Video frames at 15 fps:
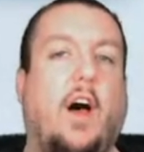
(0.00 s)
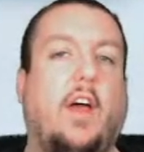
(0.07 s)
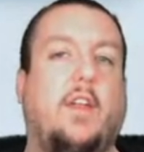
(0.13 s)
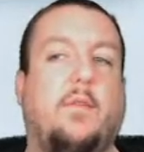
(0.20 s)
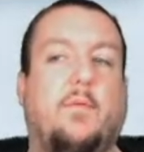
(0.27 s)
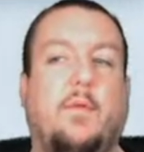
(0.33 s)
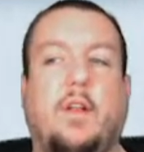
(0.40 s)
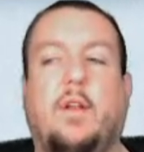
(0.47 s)
in the,
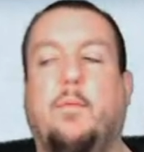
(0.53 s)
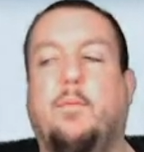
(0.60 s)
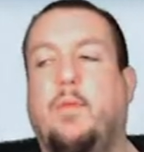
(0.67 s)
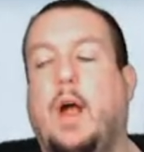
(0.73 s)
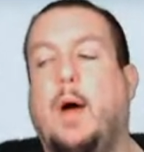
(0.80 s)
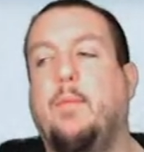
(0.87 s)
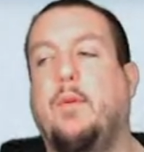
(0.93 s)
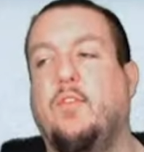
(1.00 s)
in the
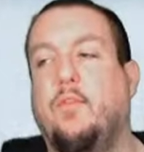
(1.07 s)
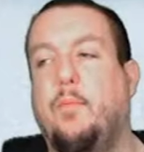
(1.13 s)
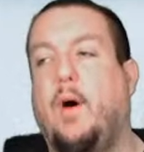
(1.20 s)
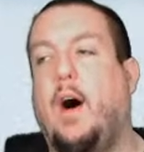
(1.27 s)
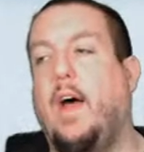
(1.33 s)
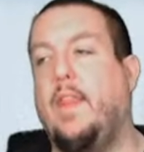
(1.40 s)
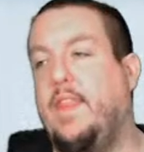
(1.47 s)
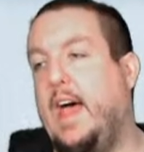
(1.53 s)
proper
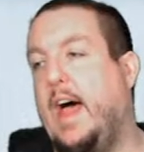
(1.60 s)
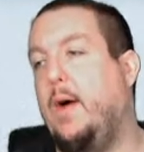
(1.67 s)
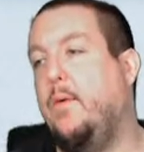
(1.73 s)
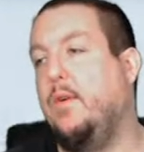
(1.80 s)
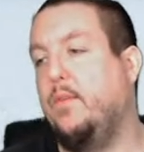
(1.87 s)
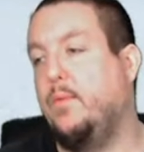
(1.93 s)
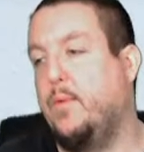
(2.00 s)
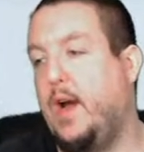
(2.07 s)
spot. That
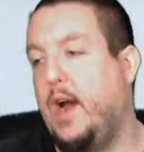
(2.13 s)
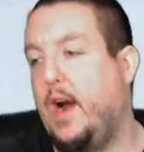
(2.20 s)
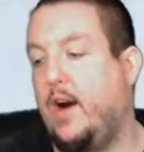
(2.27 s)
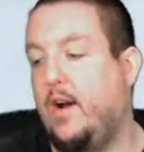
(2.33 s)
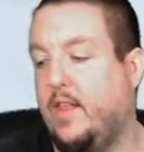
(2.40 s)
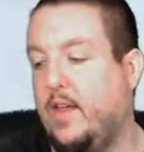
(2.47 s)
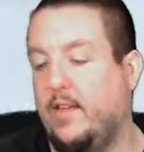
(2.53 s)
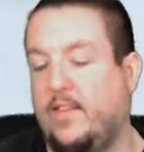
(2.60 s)
was where
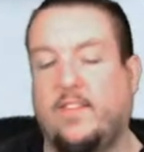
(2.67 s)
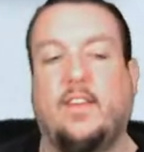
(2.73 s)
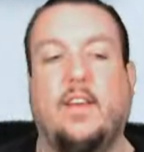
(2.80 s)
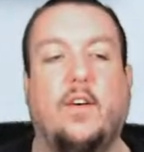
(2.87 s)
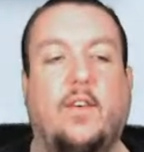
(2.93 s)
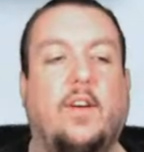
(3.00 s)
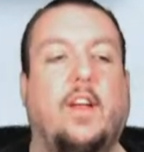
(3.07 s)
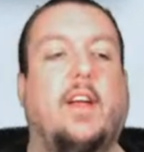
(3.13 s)
the
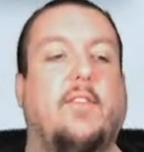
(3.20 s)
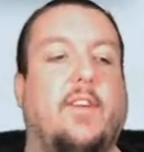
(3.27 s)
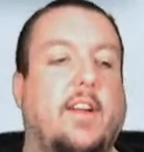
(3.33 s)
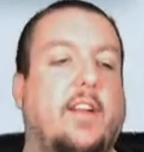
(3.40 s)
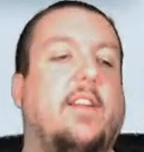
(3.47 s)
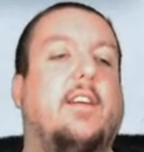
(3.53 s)
skill came in.